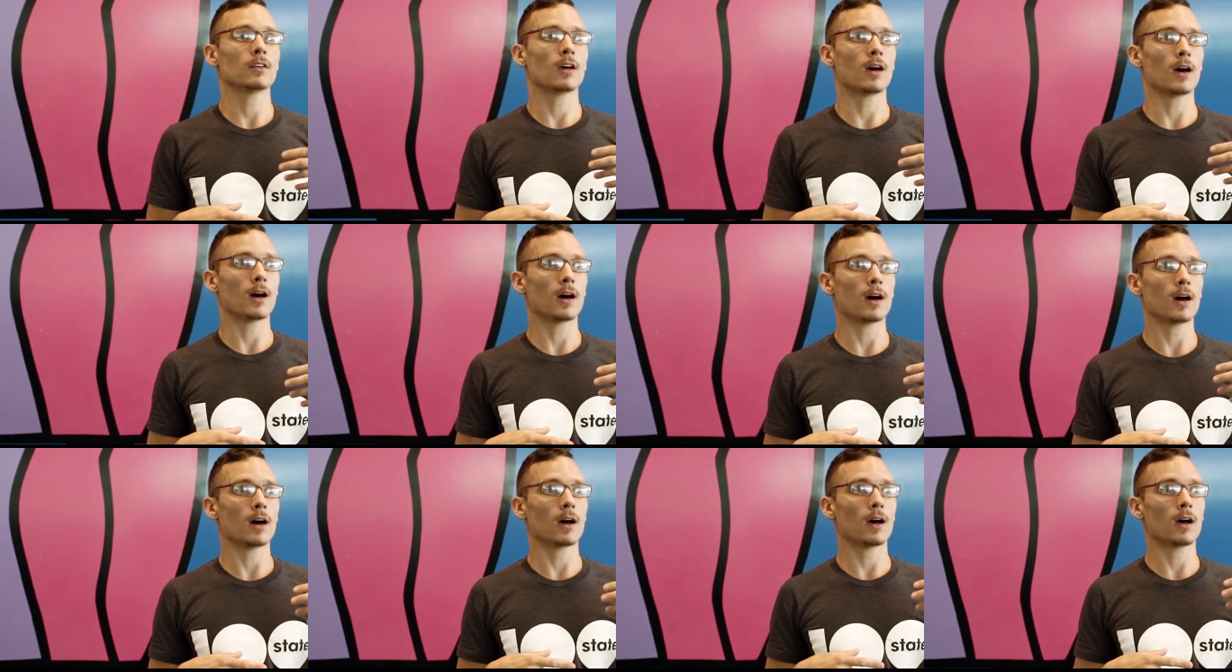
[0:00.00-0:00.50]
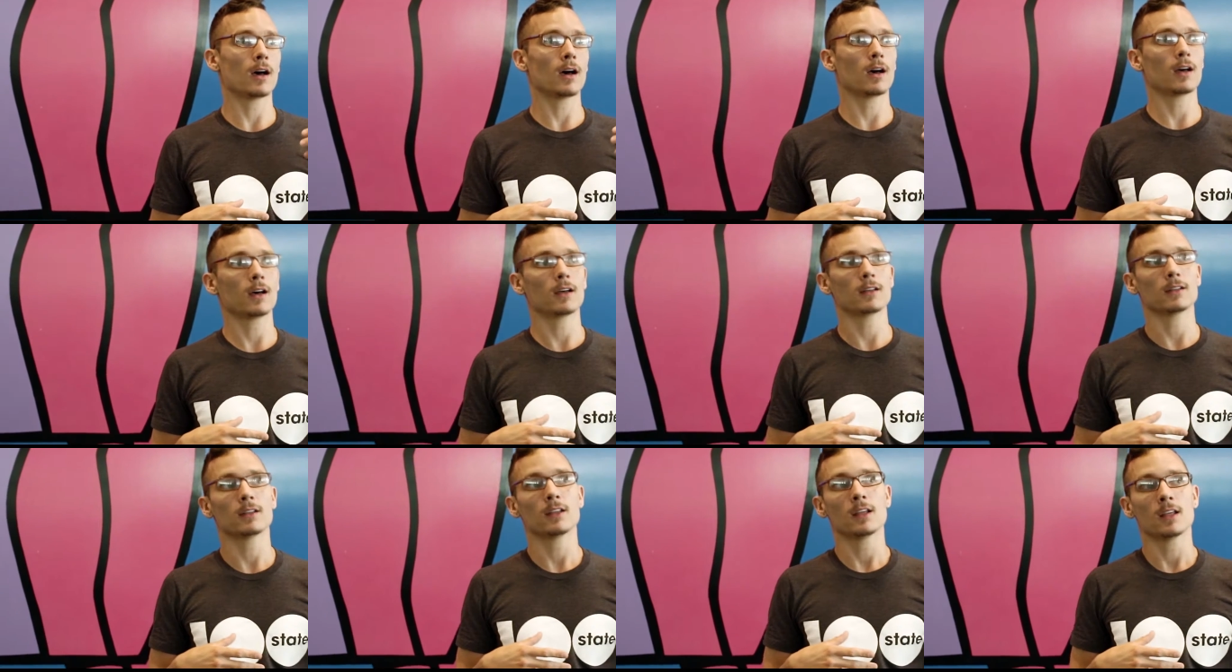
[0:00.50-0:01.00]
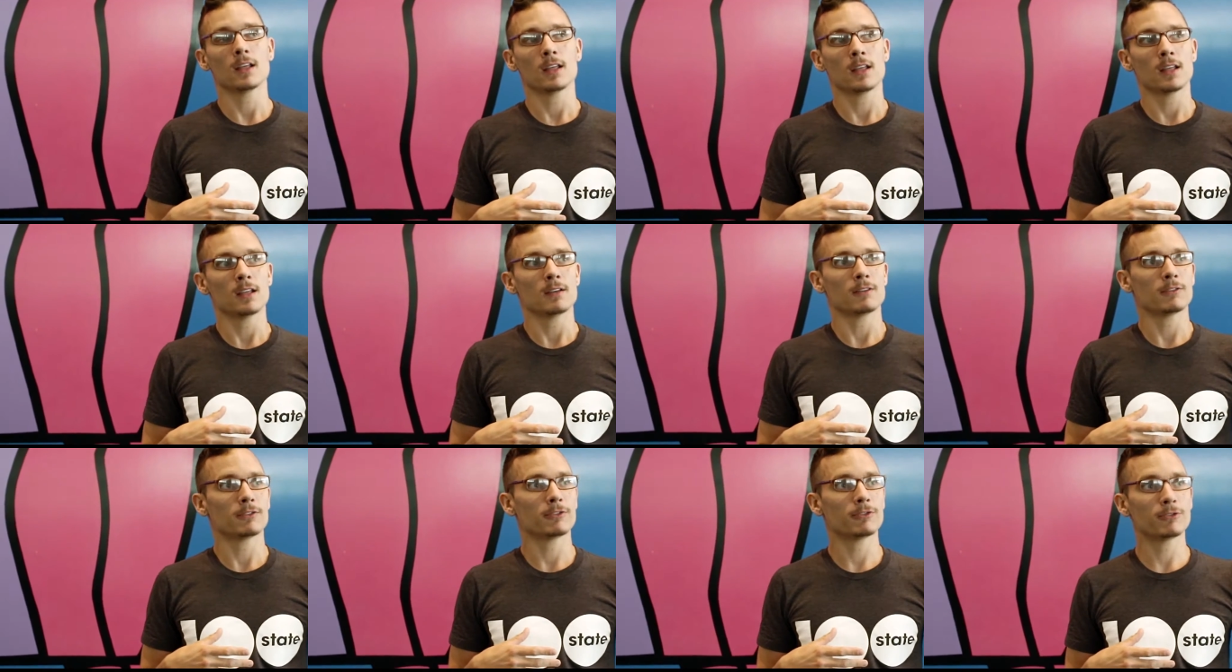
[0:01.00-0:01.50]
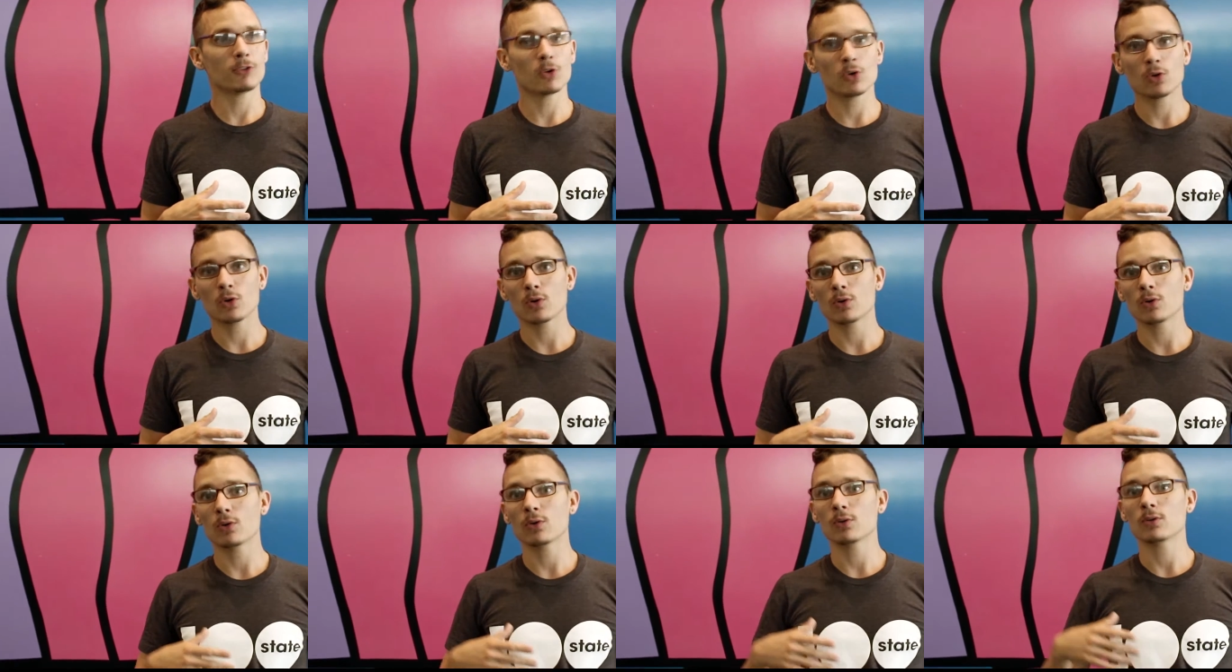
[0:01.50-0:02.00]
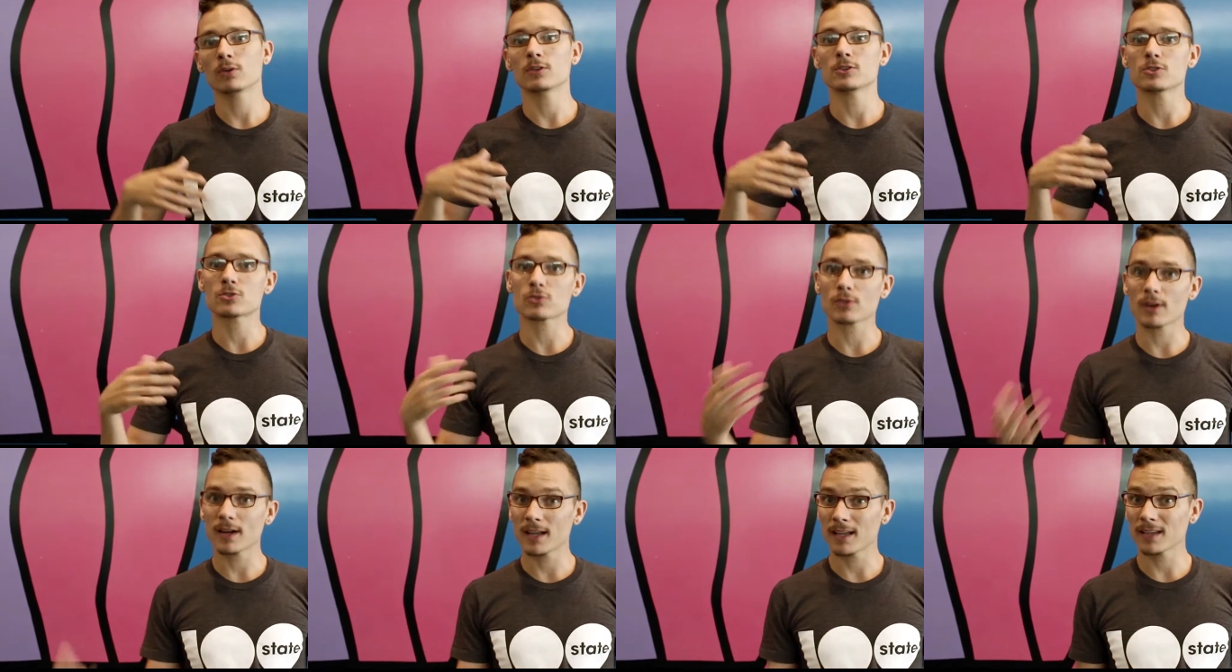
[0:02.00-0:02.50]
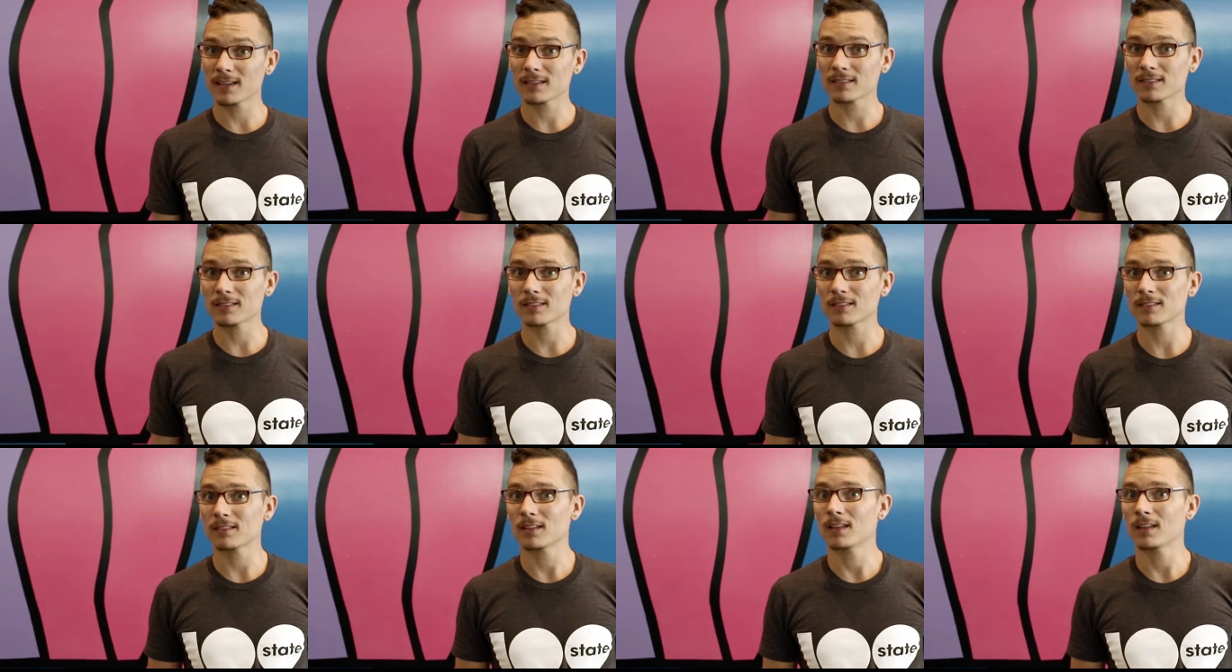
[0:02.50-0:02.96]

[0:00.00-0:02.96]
uh, food, drinks,